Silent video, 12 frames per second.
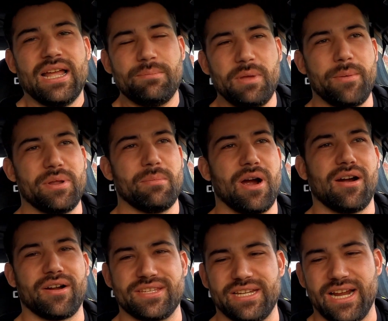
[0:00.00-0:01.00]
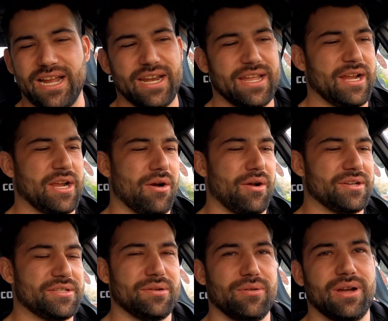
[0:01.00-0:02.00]
maybe tomorrow, because I got to get going
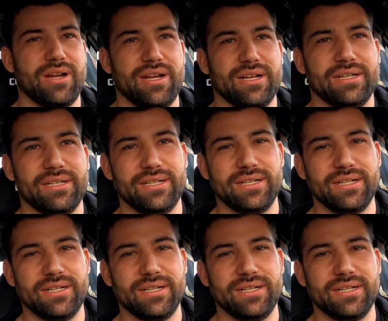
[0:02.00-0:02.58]
to a